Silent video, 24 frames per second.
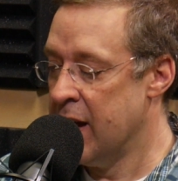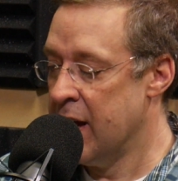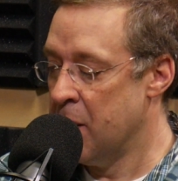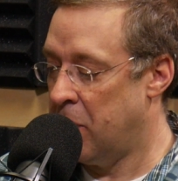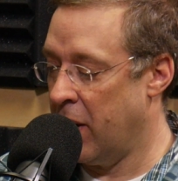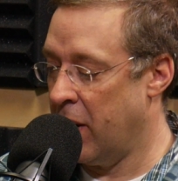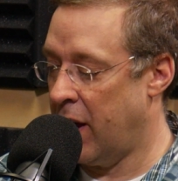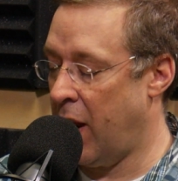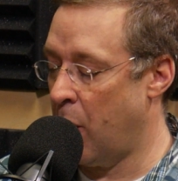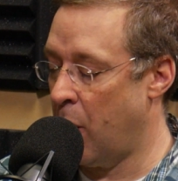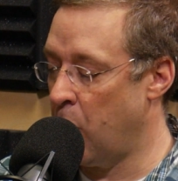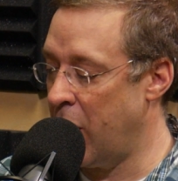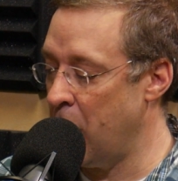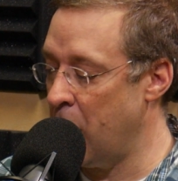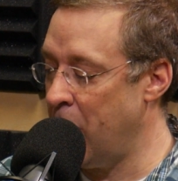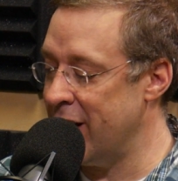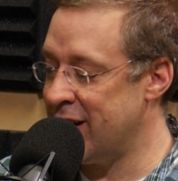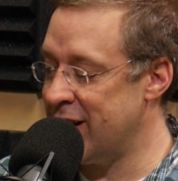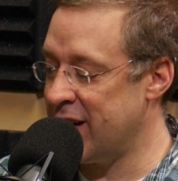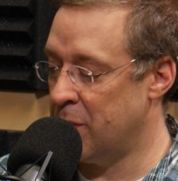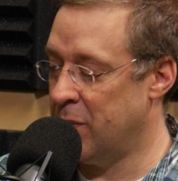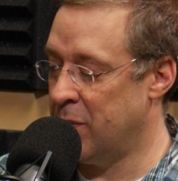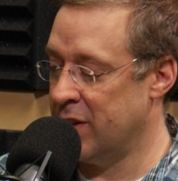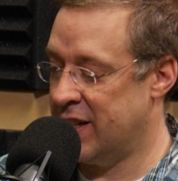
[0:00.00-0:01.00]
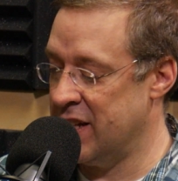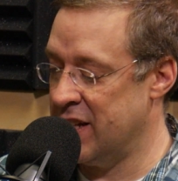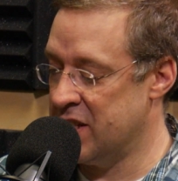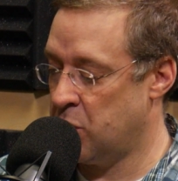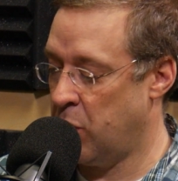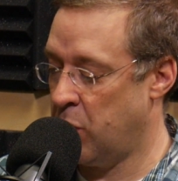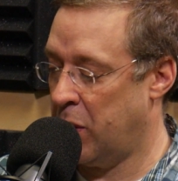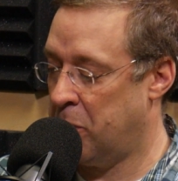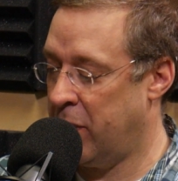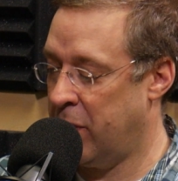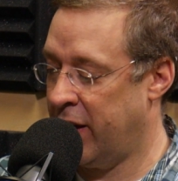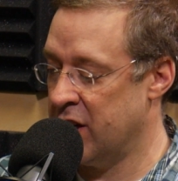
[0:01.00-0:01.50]
But what I want to talk about this
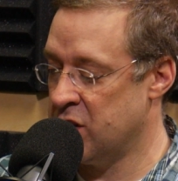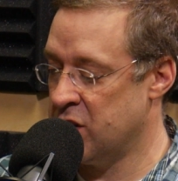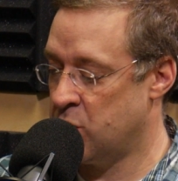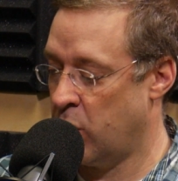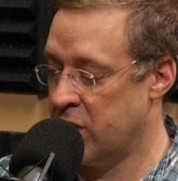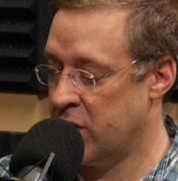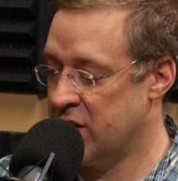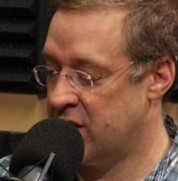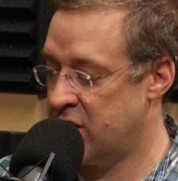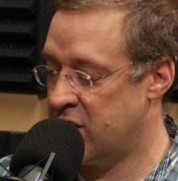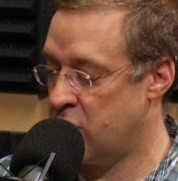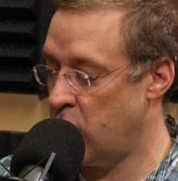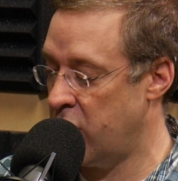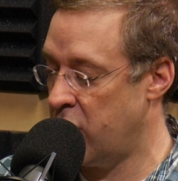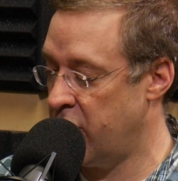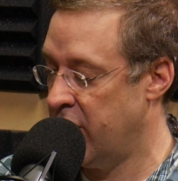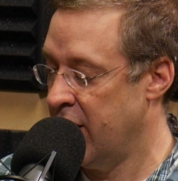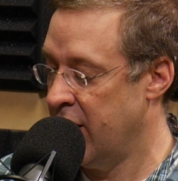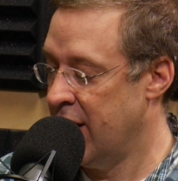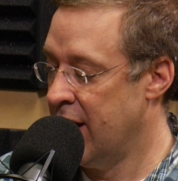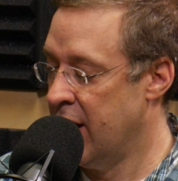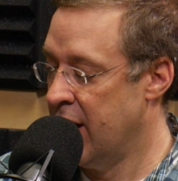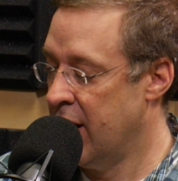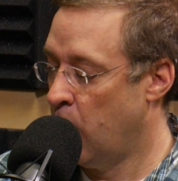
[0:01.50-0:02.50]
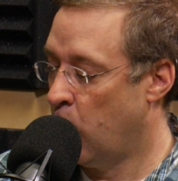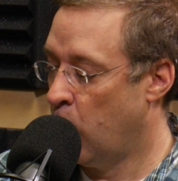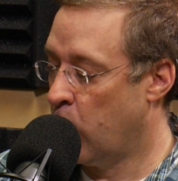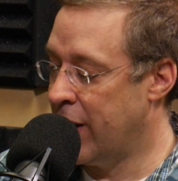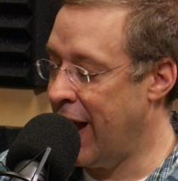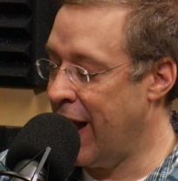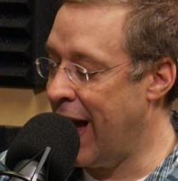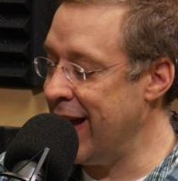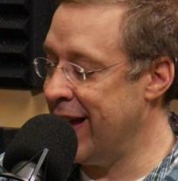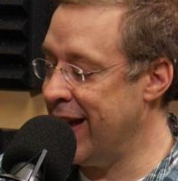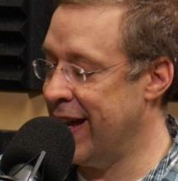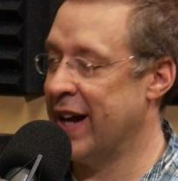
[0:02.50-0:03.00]
week, because we're sort of... we're
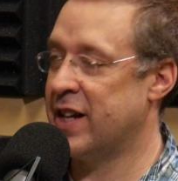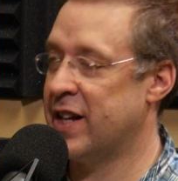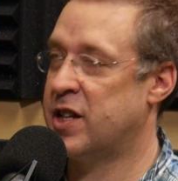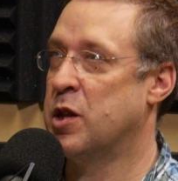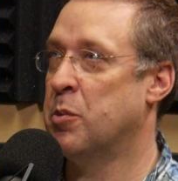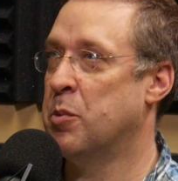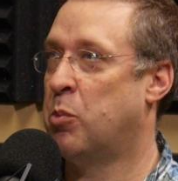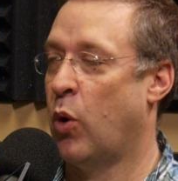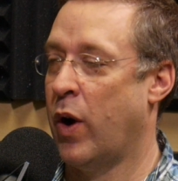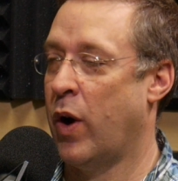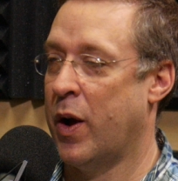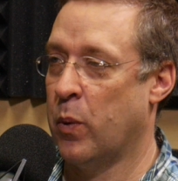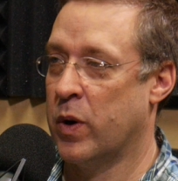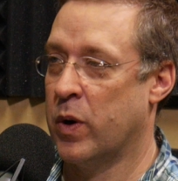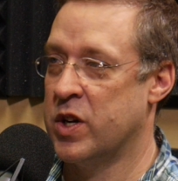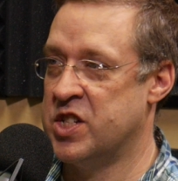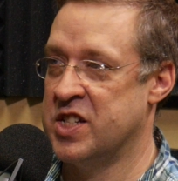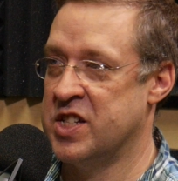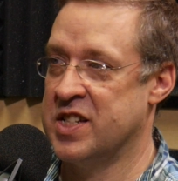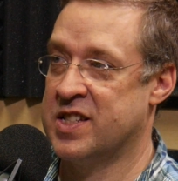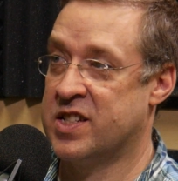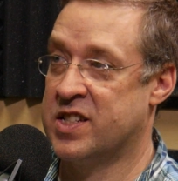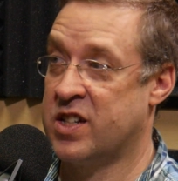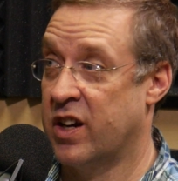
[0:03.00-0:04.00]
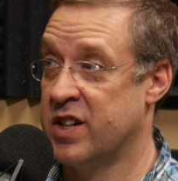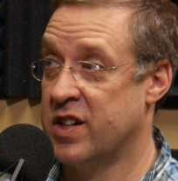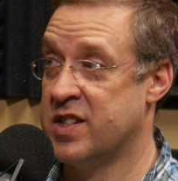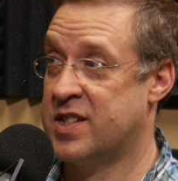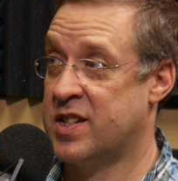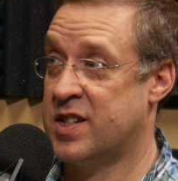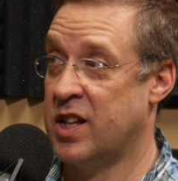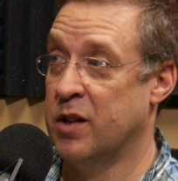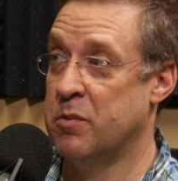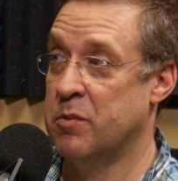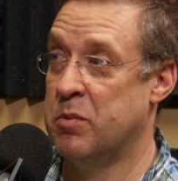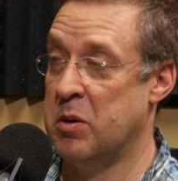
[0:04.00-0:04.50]
not yet to the point where Jesus starts
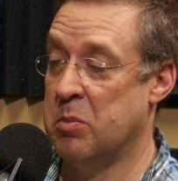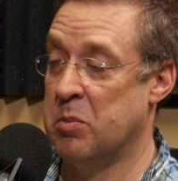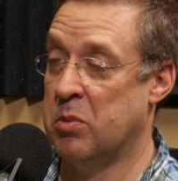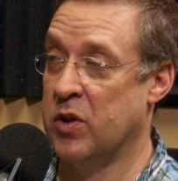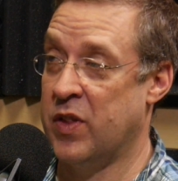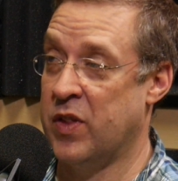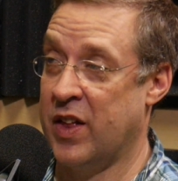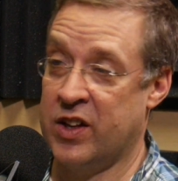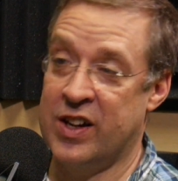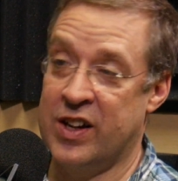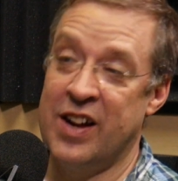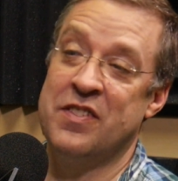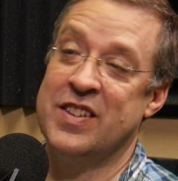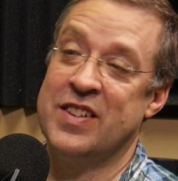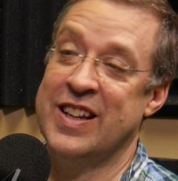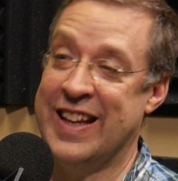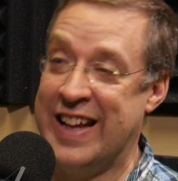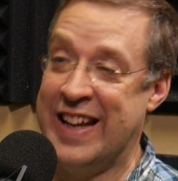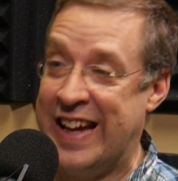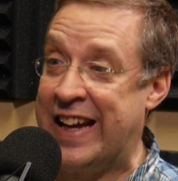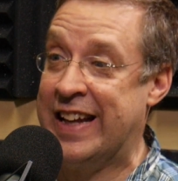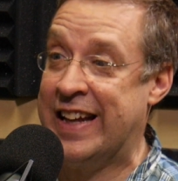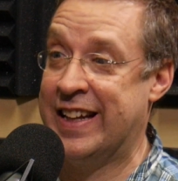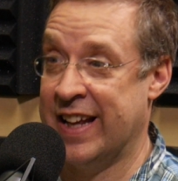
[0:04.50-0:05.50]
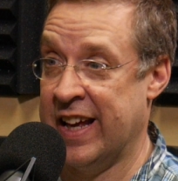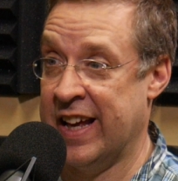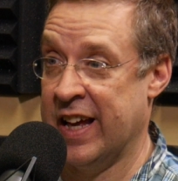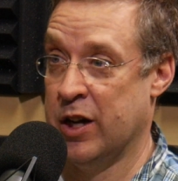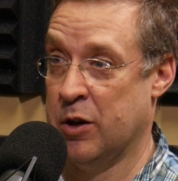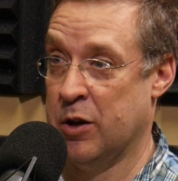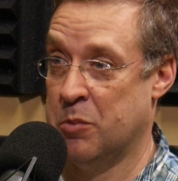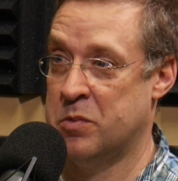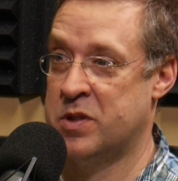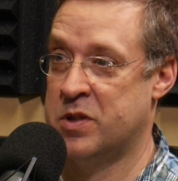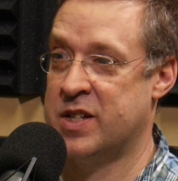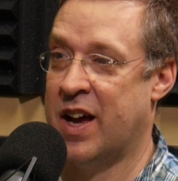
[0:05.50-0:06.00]
telling people that they're going to have to eat
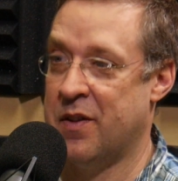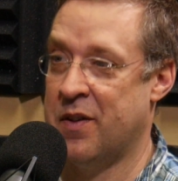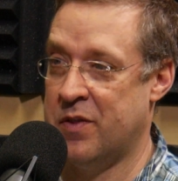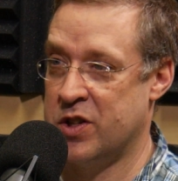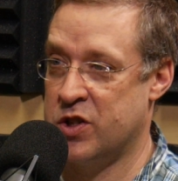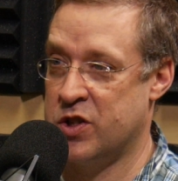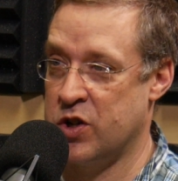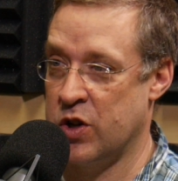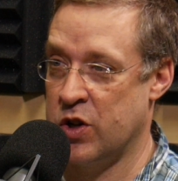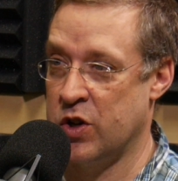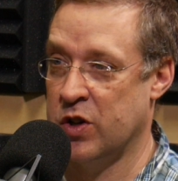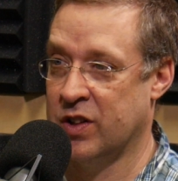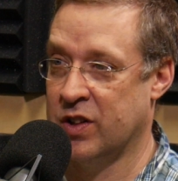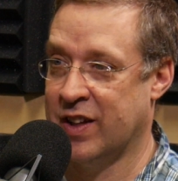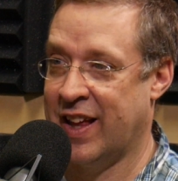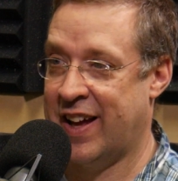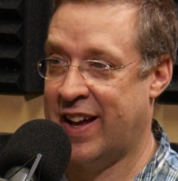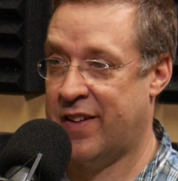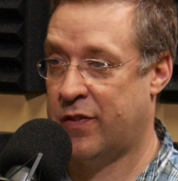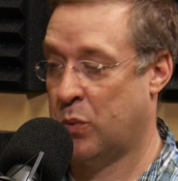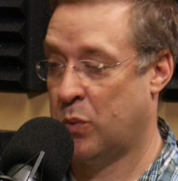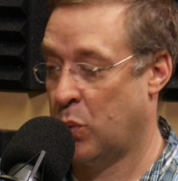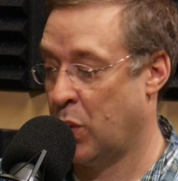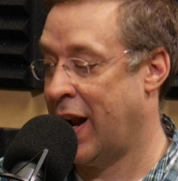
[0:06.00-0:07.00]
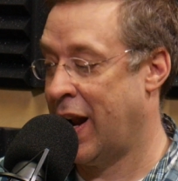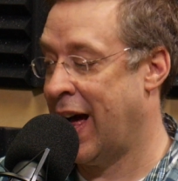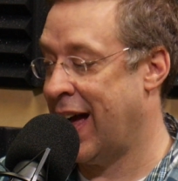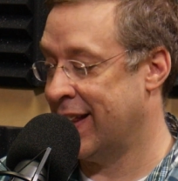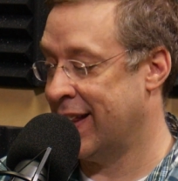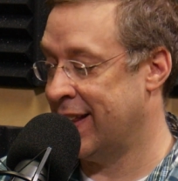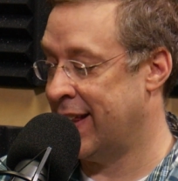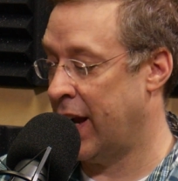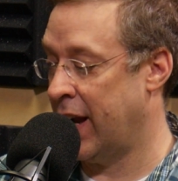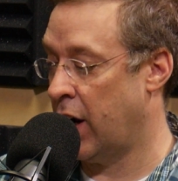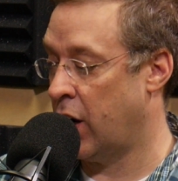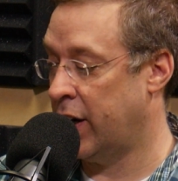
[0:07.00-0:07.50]
him to have eternal life. We're right.
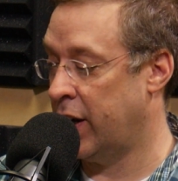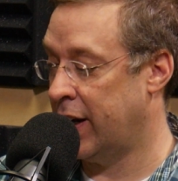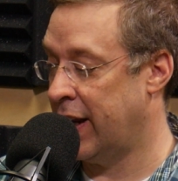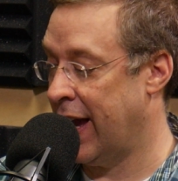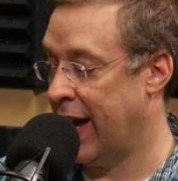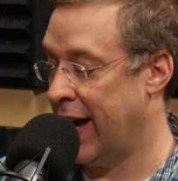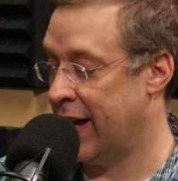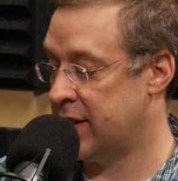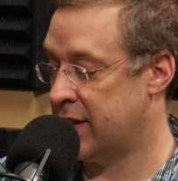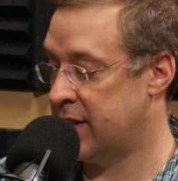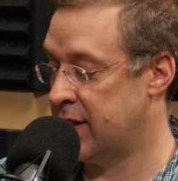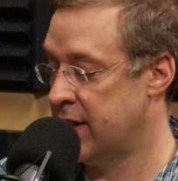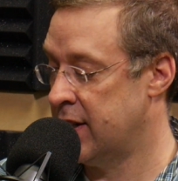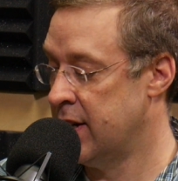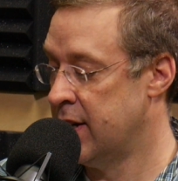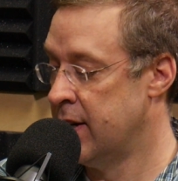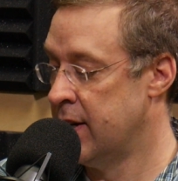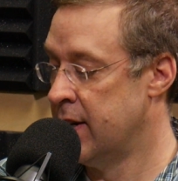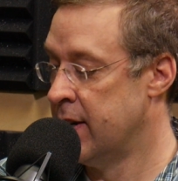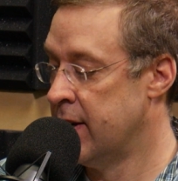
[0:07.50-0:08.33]
not there yet. Right.